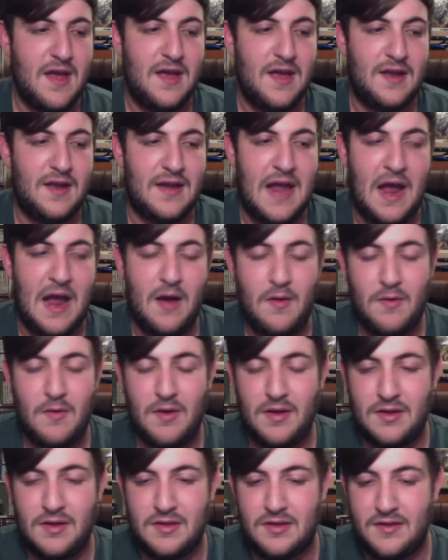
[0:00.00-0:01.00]

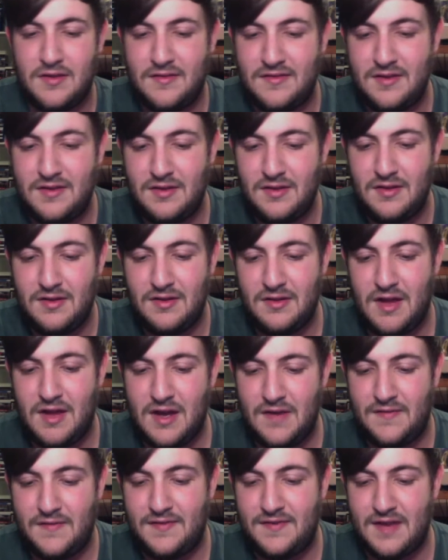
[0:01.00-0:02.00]
Now, there's still a
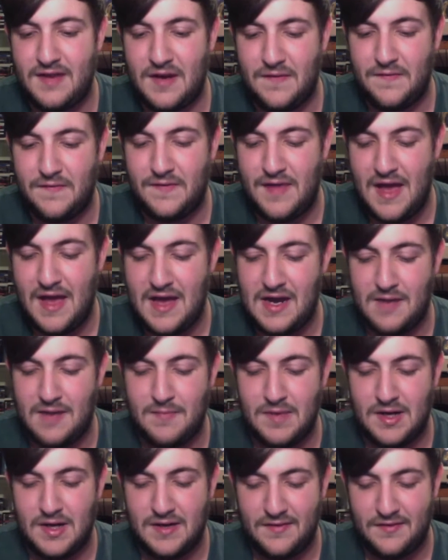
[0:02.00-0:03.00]
lot of stuff that
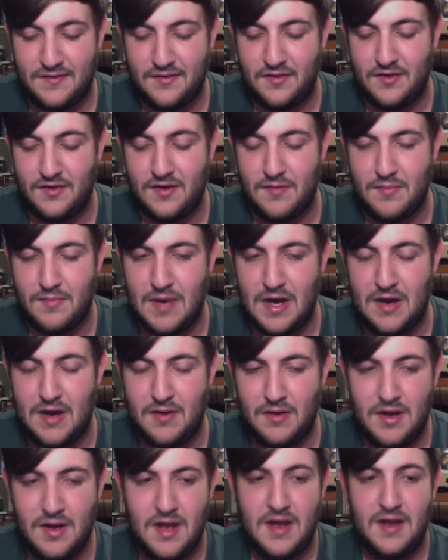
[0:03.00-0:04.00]
I'm uncertain
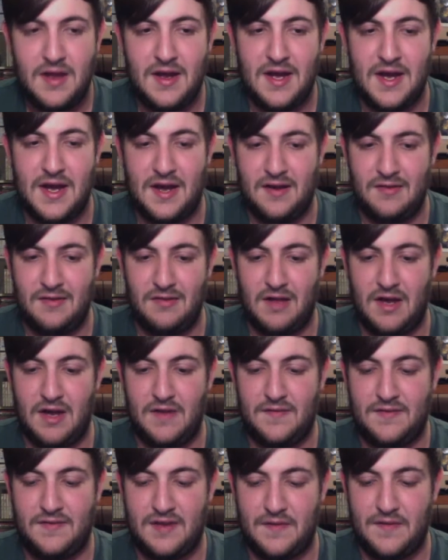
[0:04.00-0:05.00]
about, uh, a lot
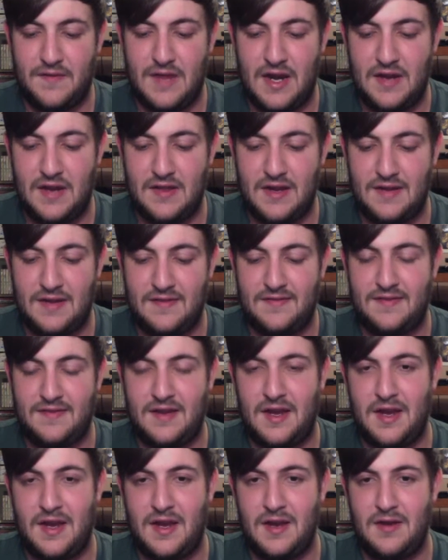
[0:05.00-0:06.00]
of stuff that I'd like to
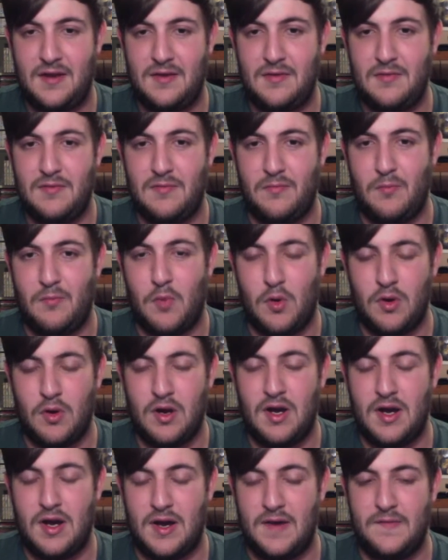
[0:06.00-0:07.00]
see
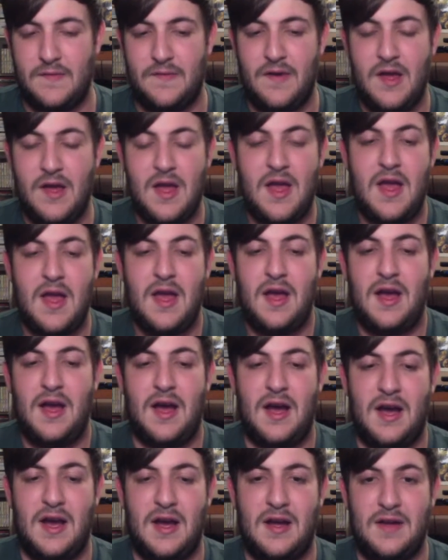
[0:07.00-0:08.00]
more of.
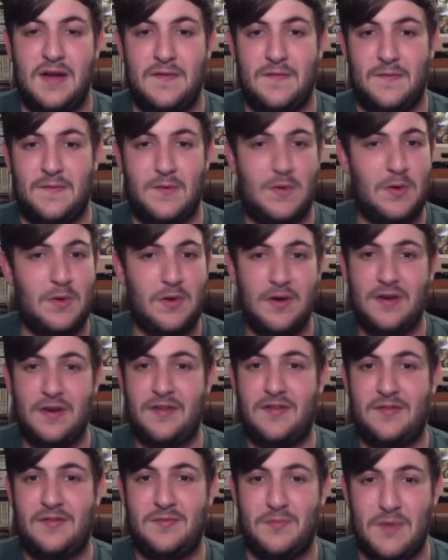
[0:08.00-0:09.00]
Uh, of
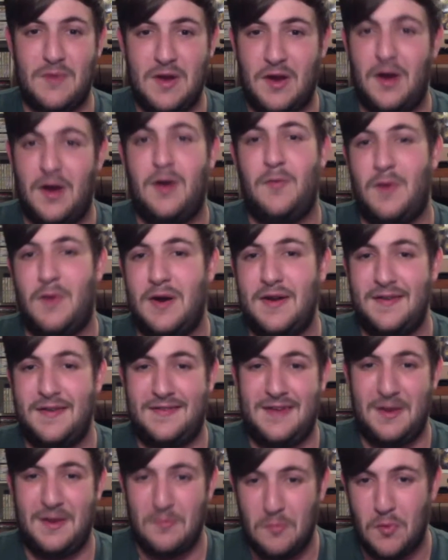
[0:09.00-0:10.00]
course, we all want to
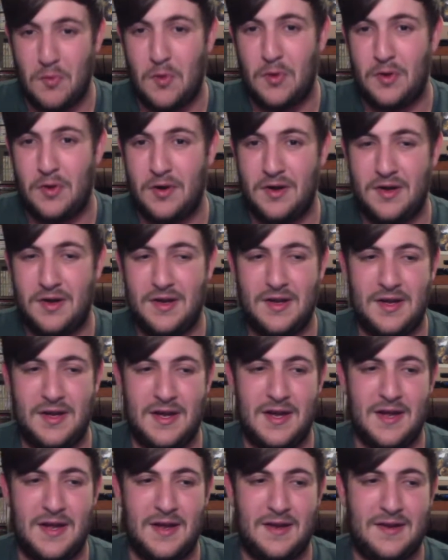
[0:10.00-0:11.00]
see more,
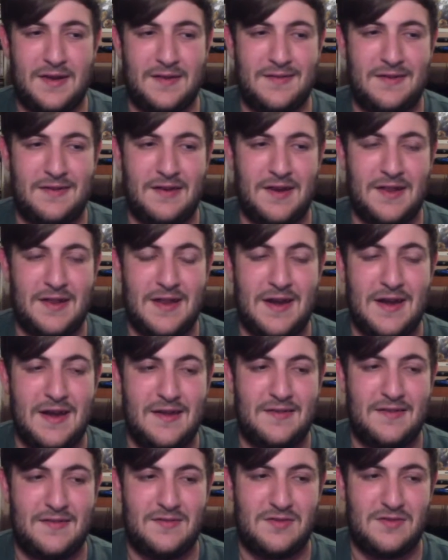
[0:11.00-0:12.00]
uh, considering that
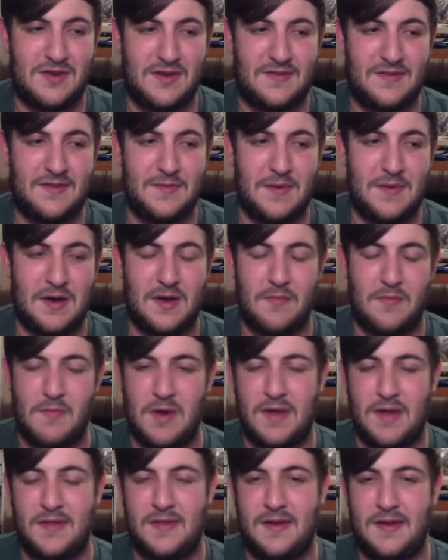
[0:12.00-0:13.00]
it's just about a
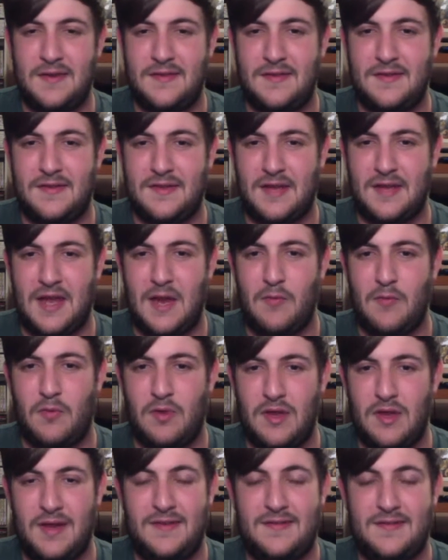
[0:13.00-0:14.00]
month until the game
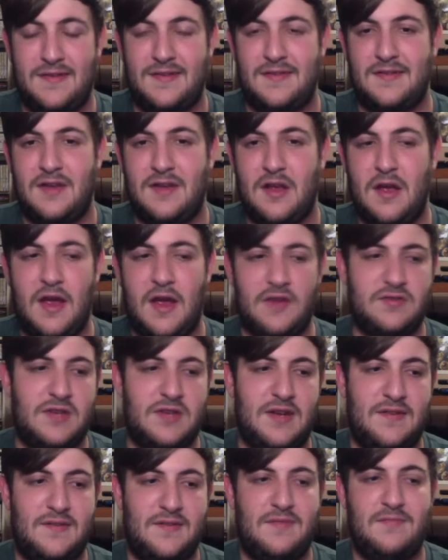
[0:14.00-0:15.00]
releases.
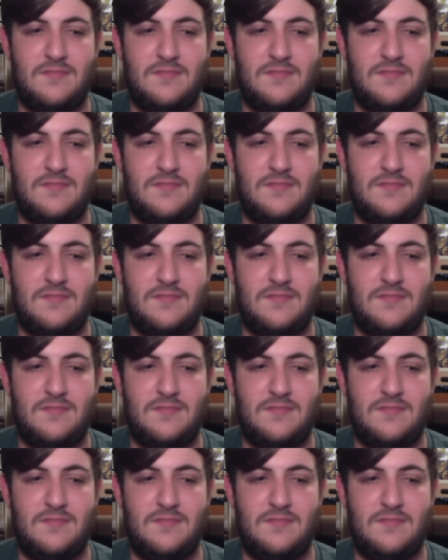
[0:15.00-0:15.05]
Actually, it's